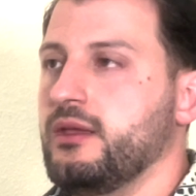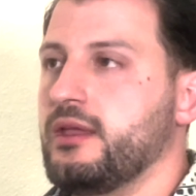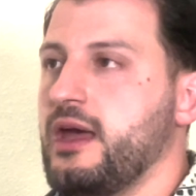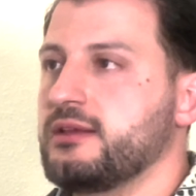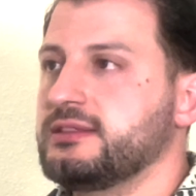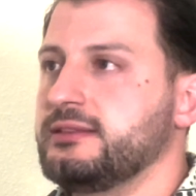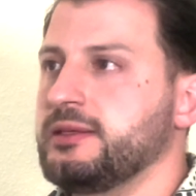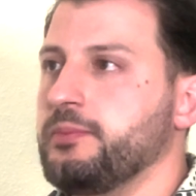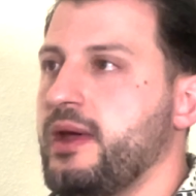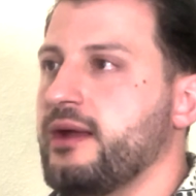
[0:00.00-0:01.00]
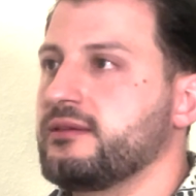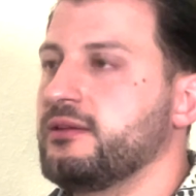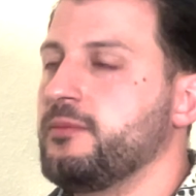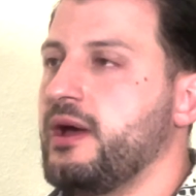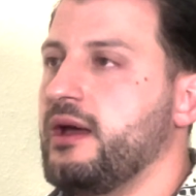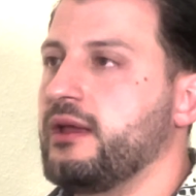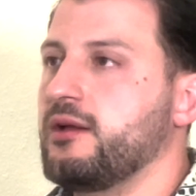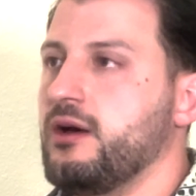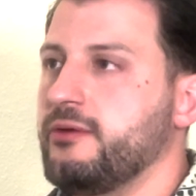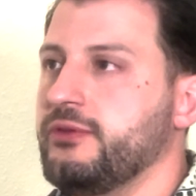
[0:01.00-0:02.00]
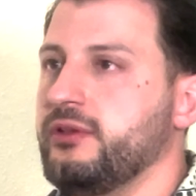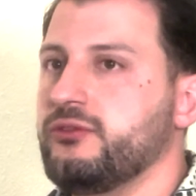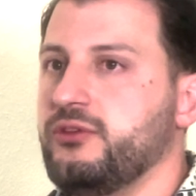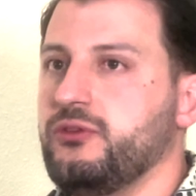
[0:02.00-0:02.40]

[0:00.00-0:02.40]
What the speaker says: Catalyst has impacted my confidence